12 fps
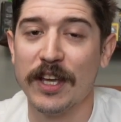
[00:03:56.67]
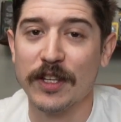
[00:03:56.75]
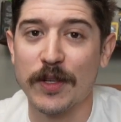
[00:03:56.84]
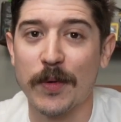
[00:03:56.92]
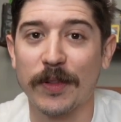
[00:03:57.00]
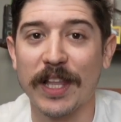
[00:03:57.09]

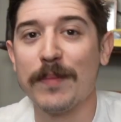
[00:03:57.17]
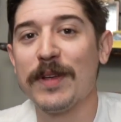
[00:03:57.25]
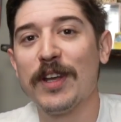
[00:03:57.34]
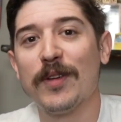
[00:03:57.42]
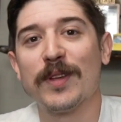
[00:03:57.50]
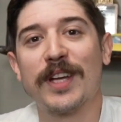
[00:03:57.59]
So let me
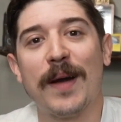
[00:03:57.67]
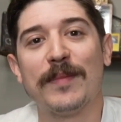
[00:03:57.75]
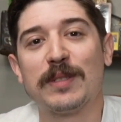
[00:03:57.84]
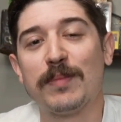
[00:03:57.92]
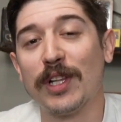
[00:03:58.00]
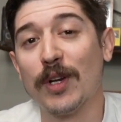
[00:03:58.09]
know in the
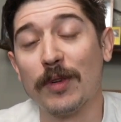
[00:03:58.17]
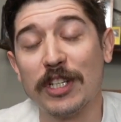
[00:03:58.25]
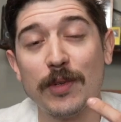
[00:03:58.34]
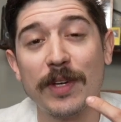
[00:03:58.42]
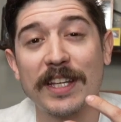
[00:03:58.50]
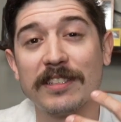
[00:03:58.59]
comments below what
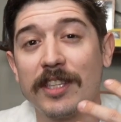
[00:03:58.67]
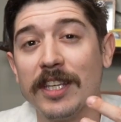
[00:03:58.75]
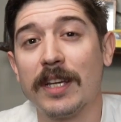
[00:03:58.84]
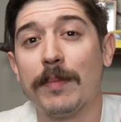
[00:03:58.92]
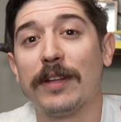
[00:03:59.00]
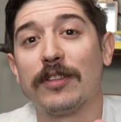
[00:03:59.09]
you guys
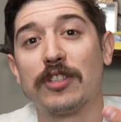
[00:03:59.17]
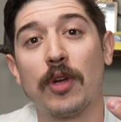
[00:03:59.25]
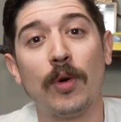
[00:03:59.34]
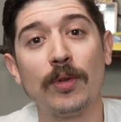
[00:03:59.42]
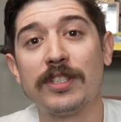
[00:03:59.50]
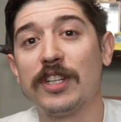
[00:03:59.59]
think about this
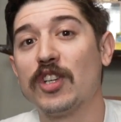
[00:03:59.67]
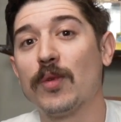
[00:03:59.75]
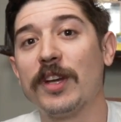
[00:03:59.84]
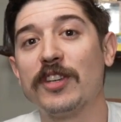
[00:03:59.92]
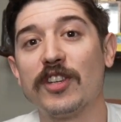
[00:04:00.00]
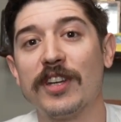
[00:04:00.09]
whole
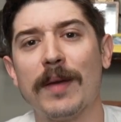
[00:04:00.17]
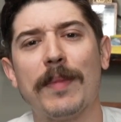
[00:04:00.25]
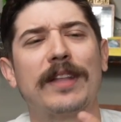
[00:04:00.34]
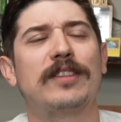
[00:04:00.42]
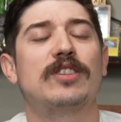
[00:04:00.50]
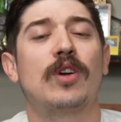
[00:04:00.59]
situation,
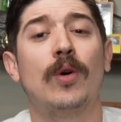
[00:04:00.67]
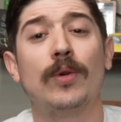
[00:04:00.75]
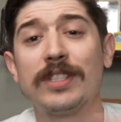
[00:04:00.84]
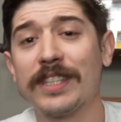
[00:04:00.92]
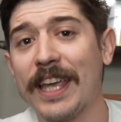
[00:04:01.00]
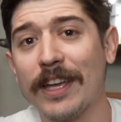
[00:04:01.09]
about this whole
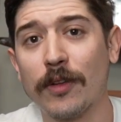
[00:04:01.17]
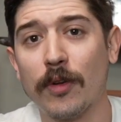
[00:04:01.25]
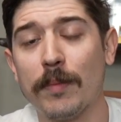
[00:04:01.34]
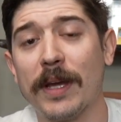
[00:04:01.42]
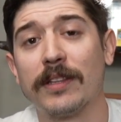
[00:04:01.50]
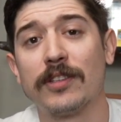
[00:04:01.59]
scandal,
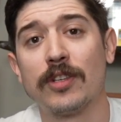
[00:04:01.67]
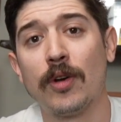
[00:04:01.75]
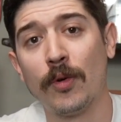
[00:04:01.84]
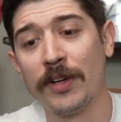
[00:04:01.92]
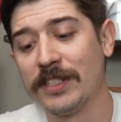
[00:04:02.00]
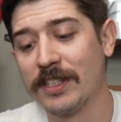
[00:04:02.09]
about this
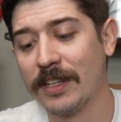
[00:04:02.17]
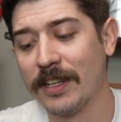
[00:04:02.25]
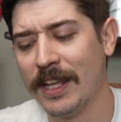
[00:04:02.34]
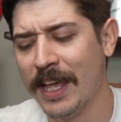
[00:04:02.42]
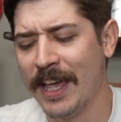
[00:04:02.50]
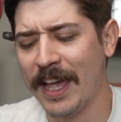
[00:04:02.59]
whole
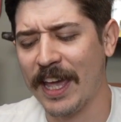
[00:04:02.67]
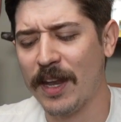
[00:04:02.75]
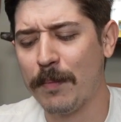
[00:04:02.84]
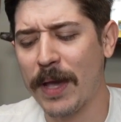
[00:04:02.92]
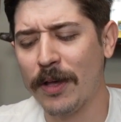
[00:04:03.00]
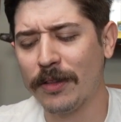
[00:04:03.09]
incident, and
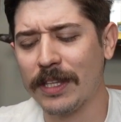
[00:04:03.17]
about